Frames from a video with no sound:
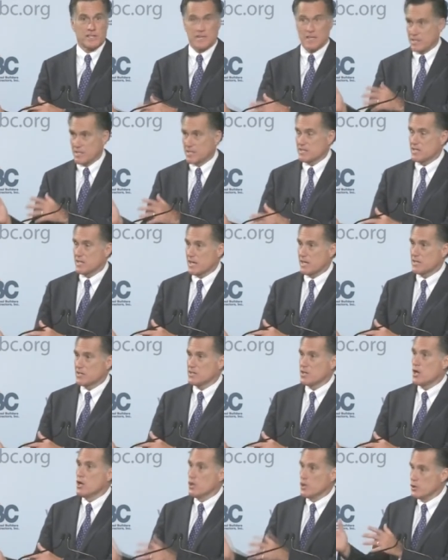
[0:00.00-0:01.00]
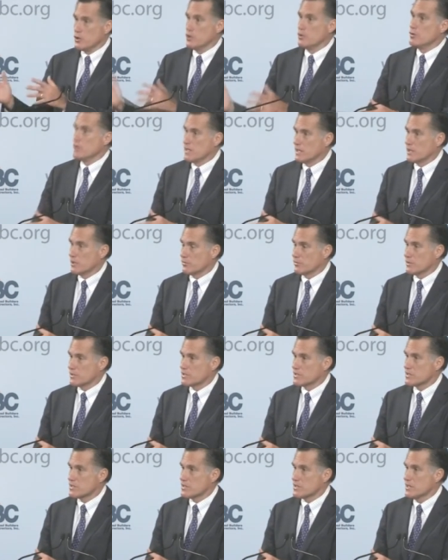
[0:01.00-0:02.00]
in this case, union
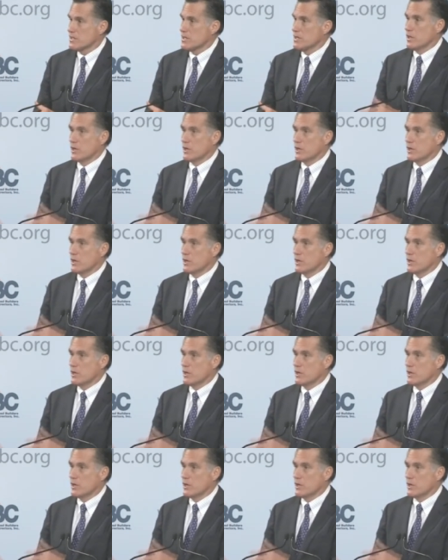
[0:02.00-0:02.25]
interests,